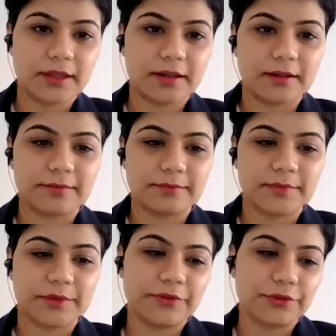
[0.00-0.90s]
uh,
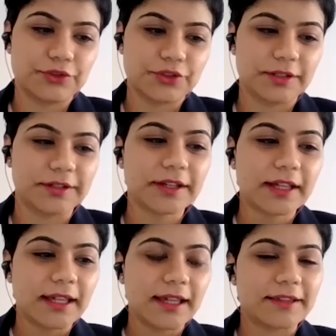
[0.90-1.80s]
the future
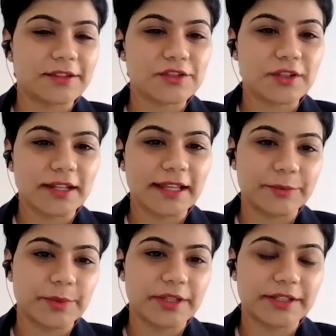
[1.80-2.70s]
HHL
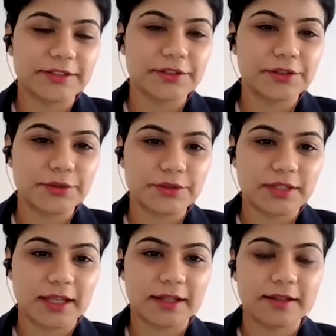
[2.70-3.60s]
aspirants to
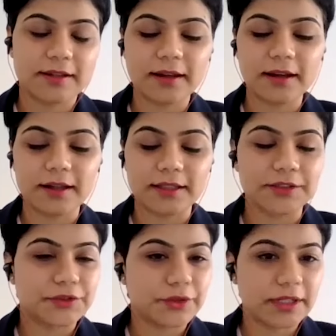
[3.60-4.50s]
check uh, the
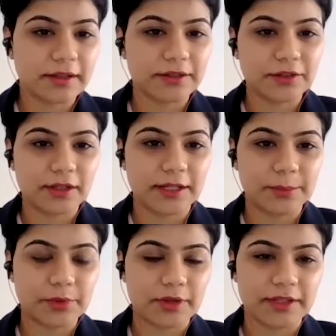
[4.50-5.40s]
student
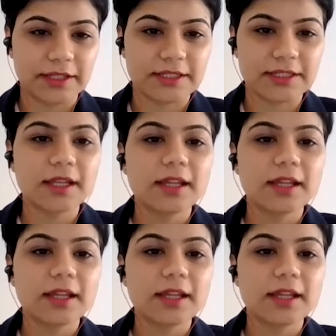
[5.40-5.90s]
consulting project.